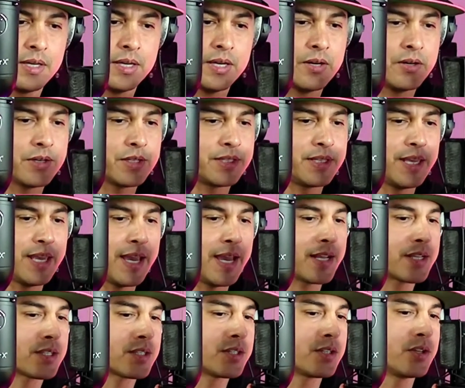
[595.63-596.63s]
Here's the
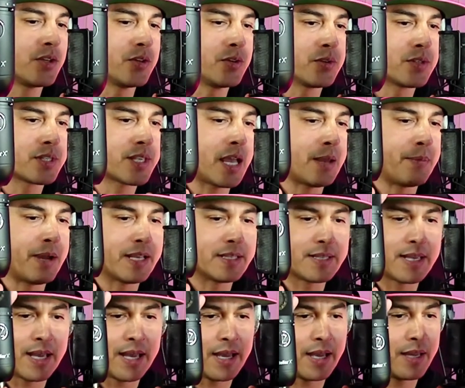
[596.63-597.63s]
X2 side by
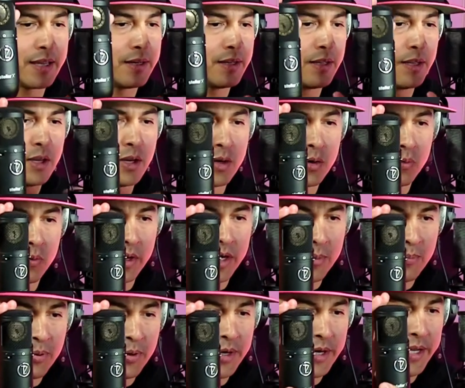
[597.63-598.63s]
side. We're
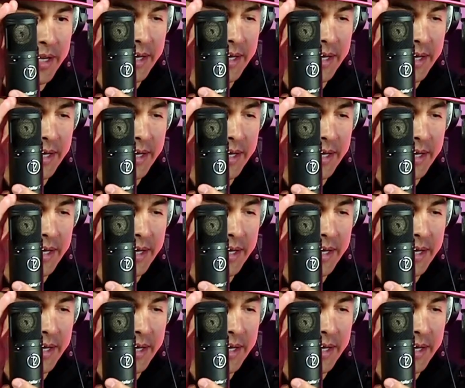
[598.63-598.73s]
gonna put